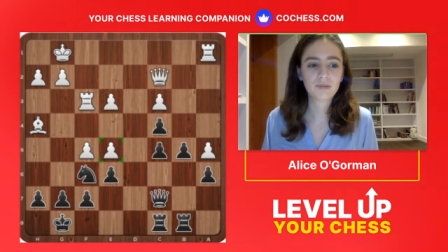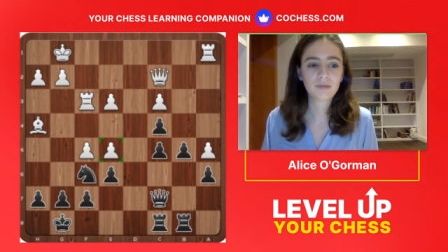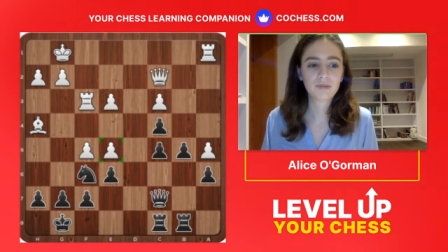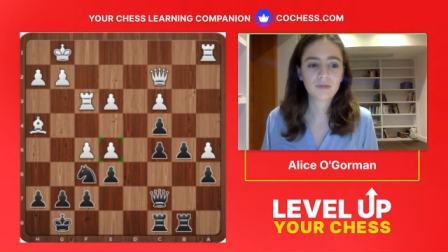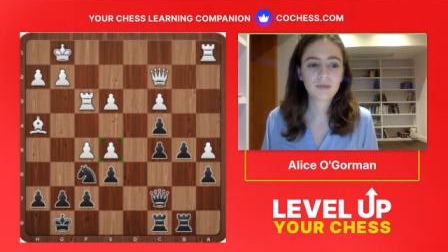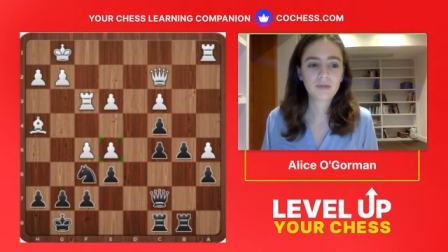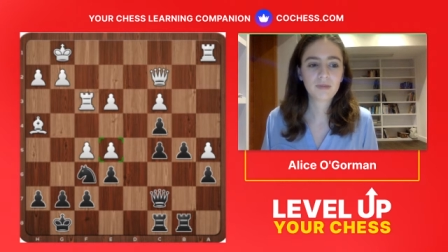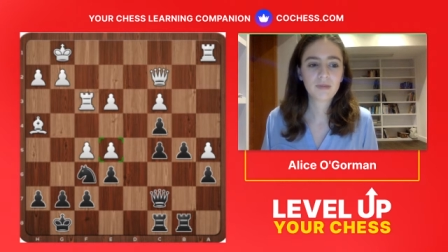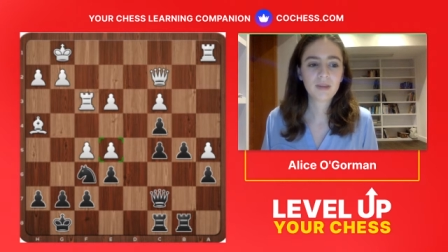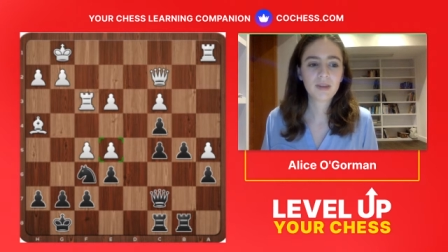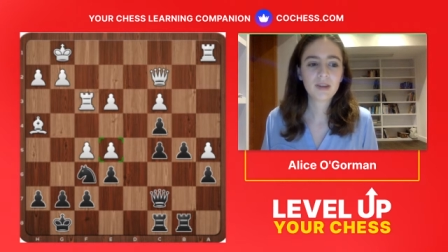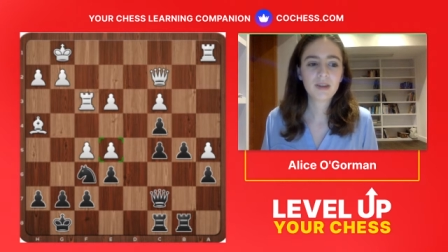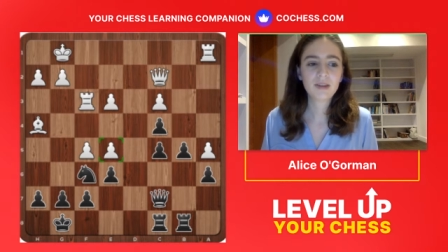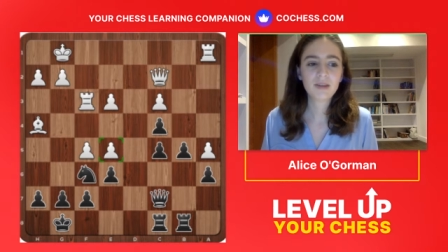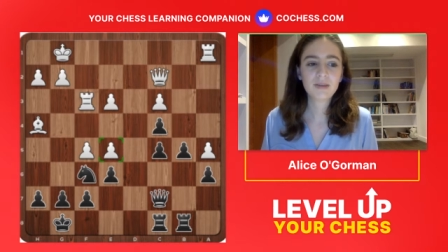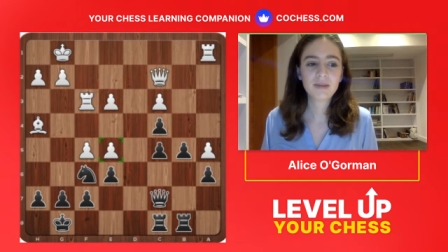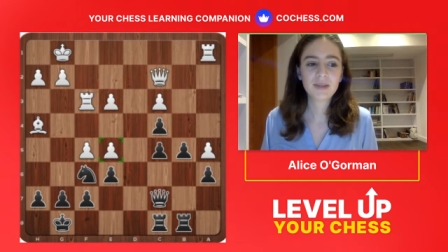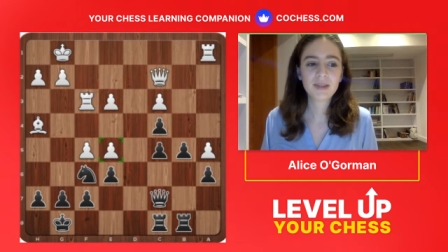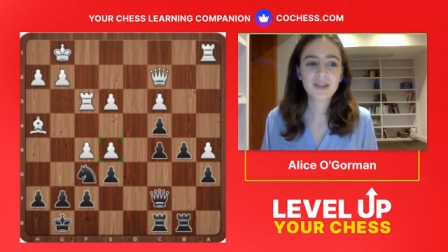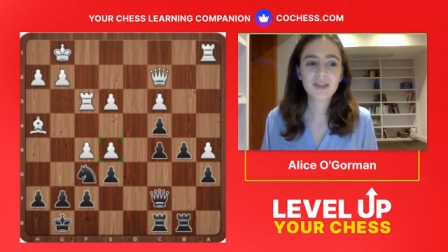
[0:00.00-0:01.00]

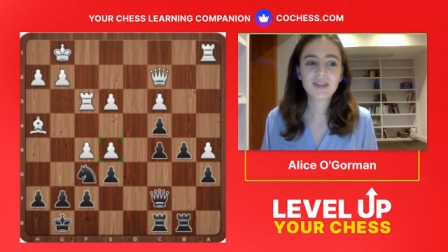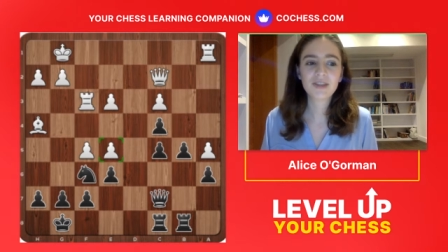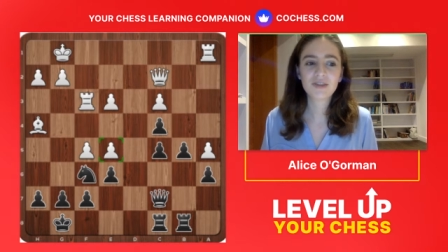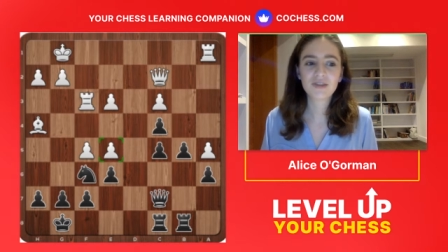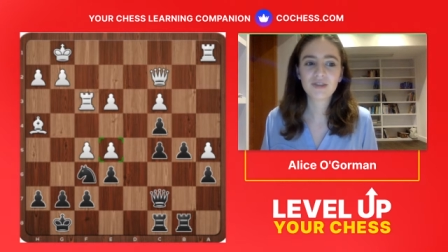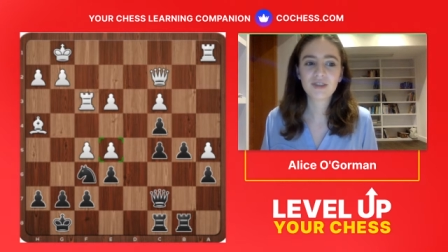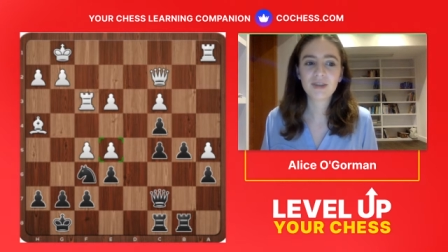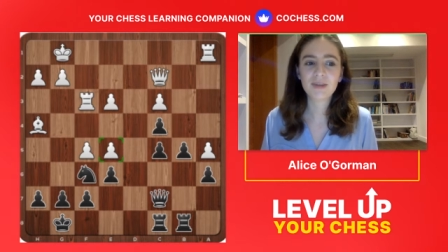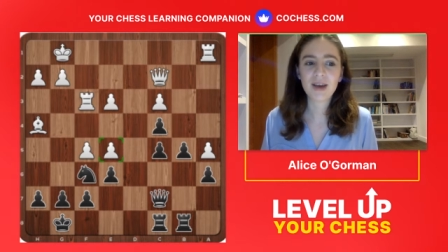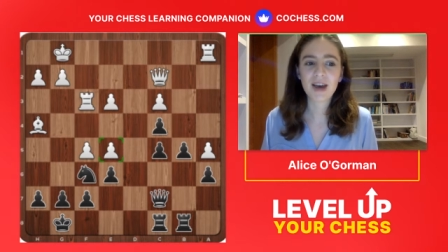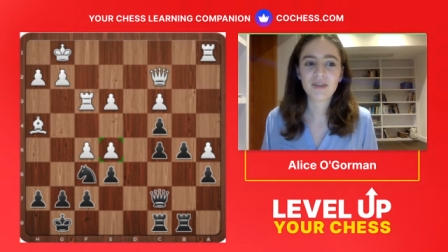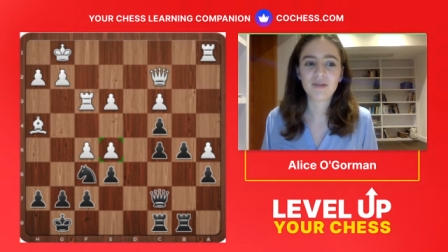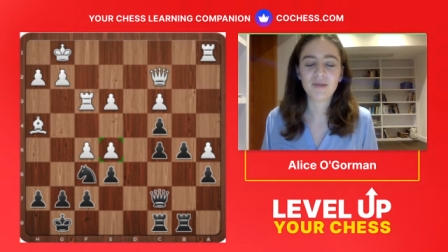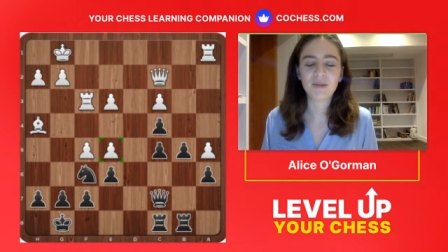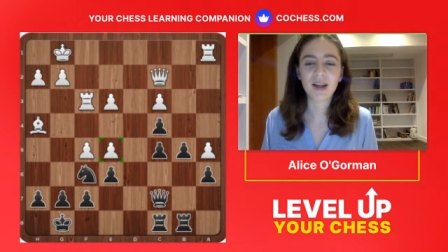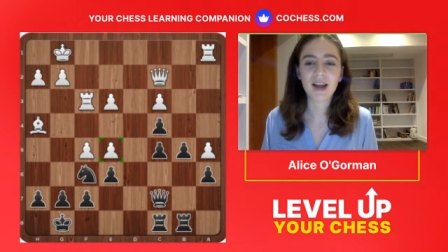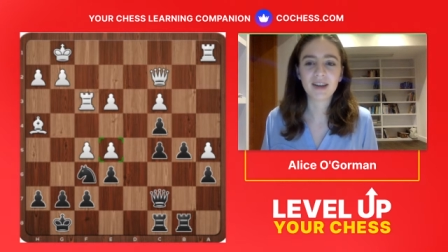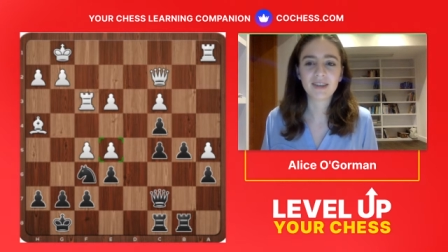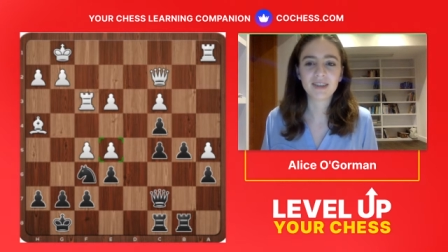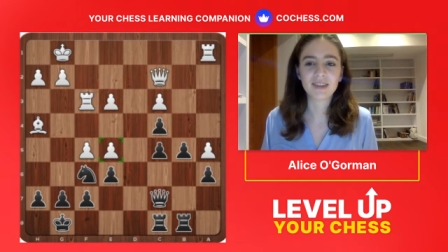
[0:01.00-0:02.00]
This position looks really bad for
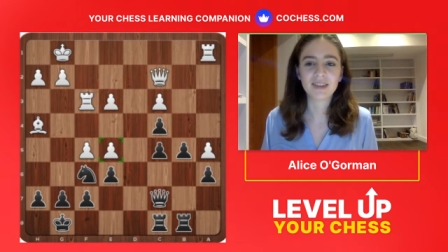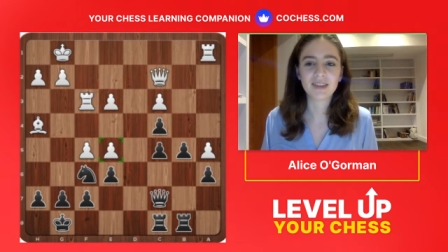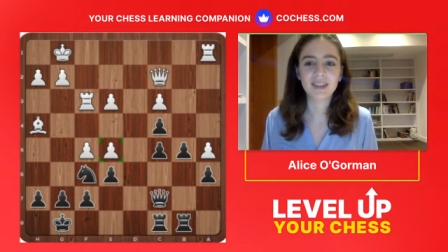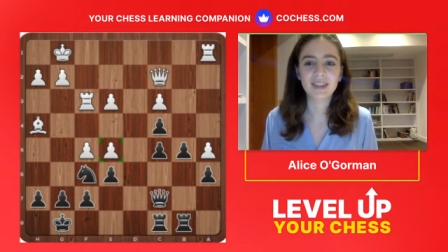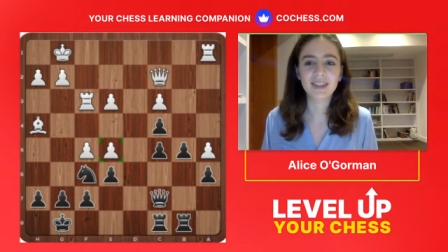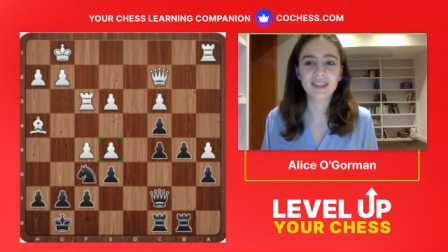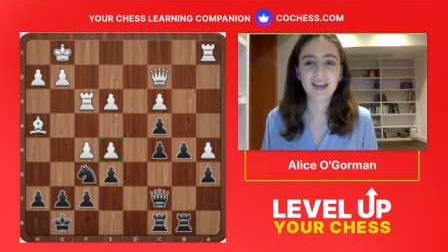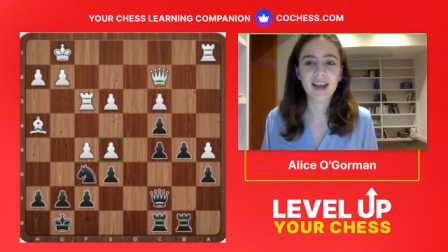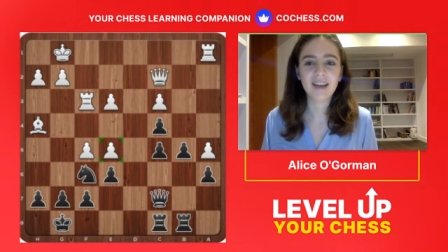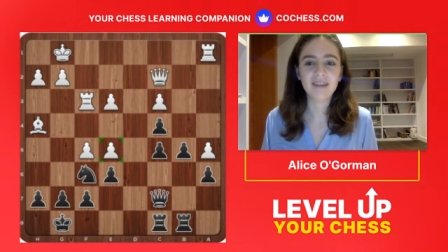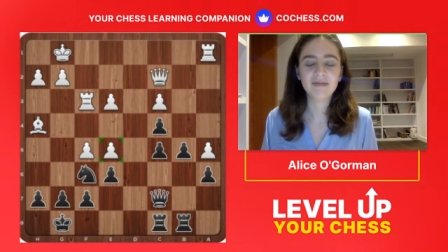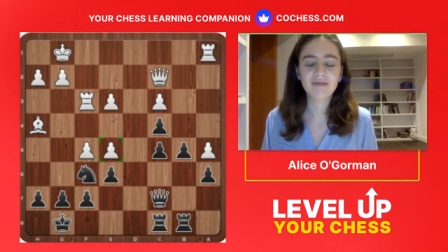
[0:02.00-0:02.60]
black, doesn't it? Yeah.